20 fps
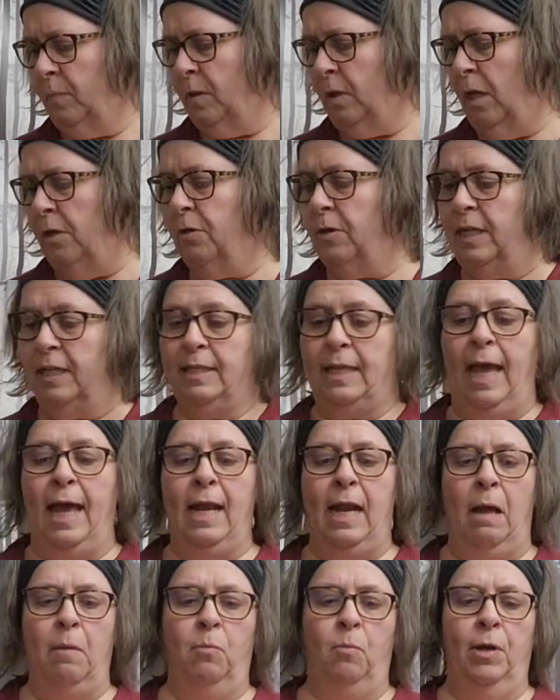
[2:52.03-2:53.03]
Underneath
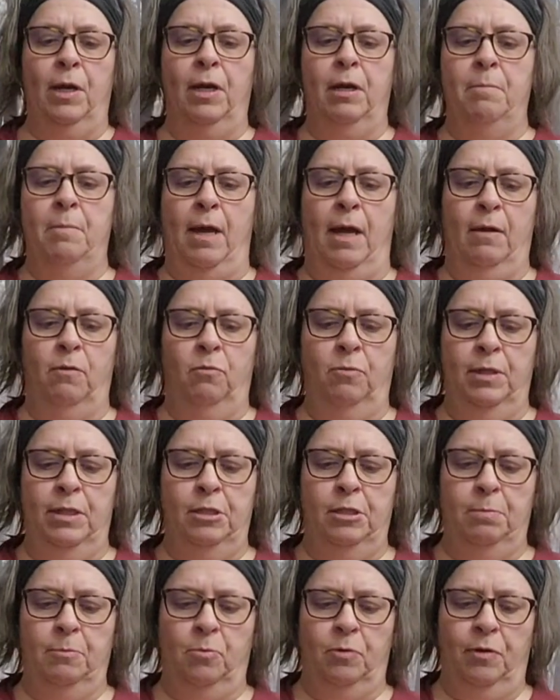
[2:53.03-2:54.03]
that, I'm wearing my
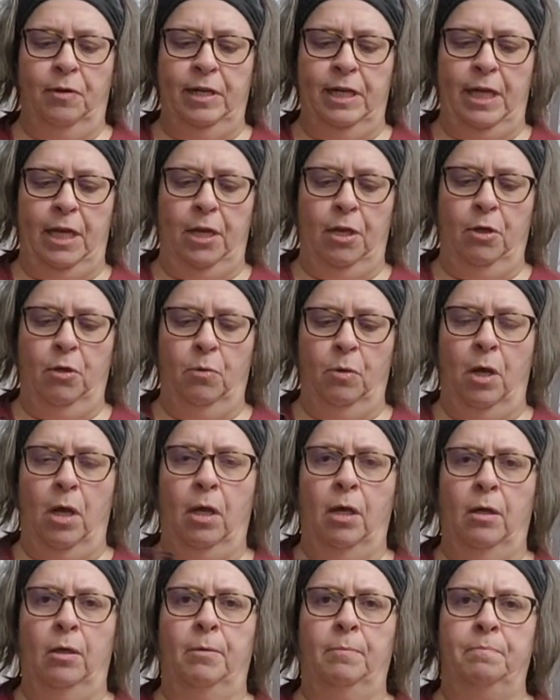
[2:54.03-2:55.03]
Ridge
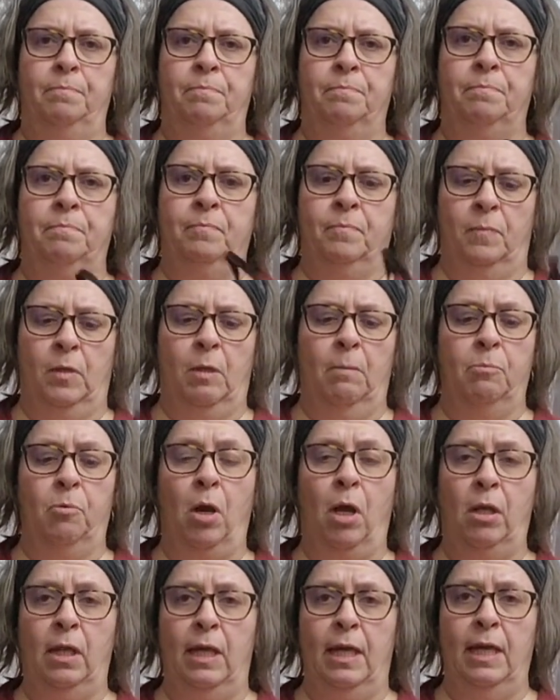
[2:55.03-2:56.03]
Merino
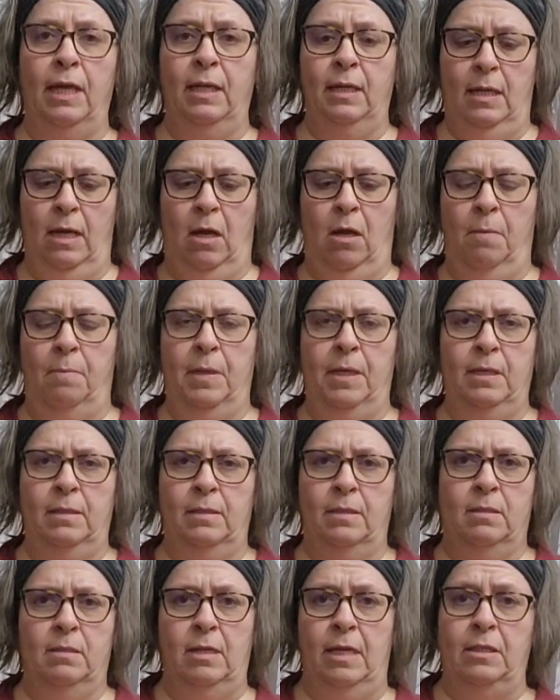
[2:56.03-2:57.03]
bralette.
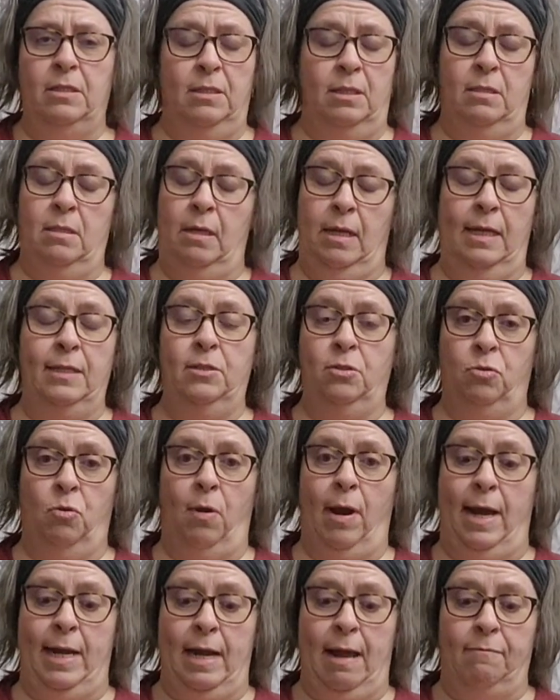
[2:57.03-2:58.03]
It's
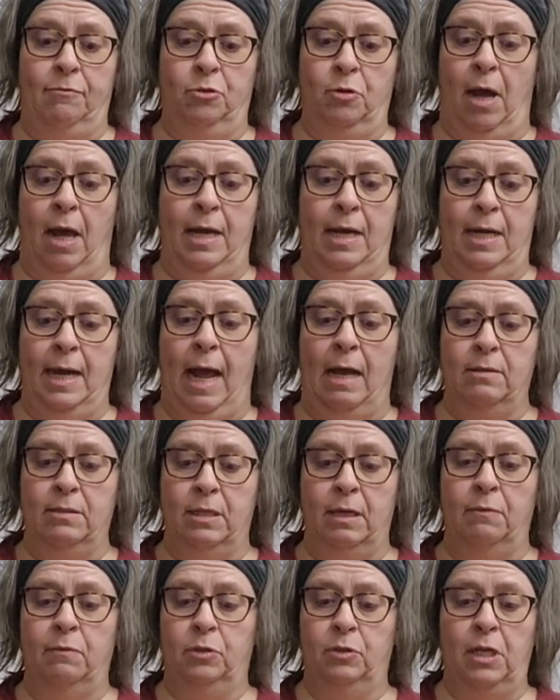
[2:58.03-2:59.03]
great. I've tried it out
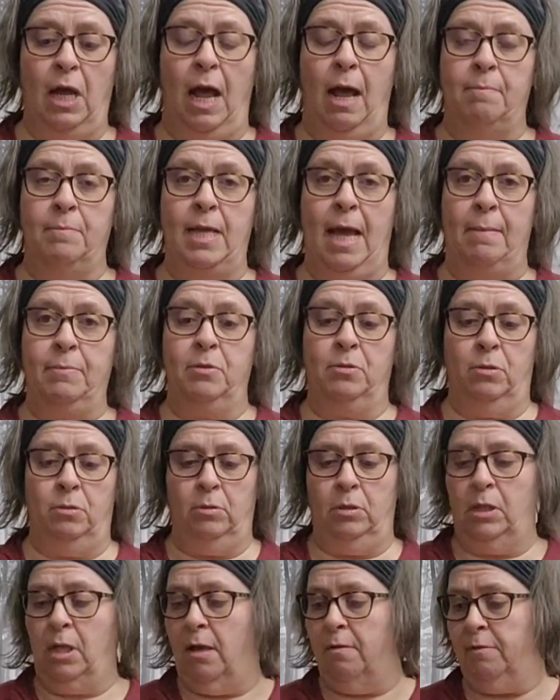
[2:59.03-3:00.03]
several times.
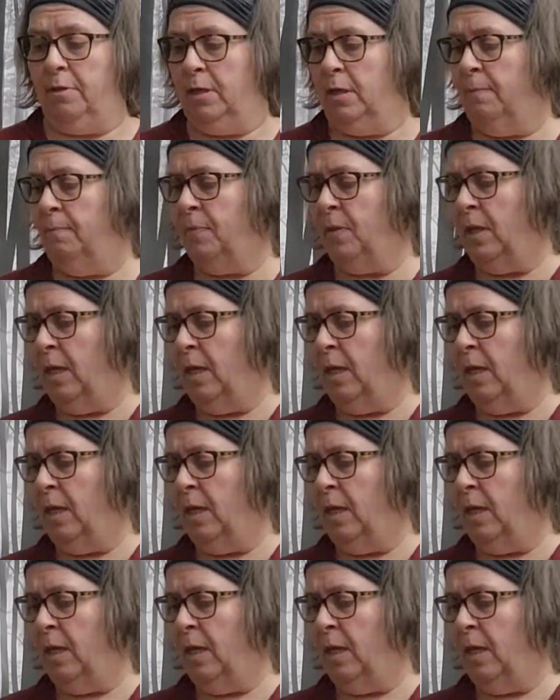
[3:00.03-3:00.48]
Absolutely love it.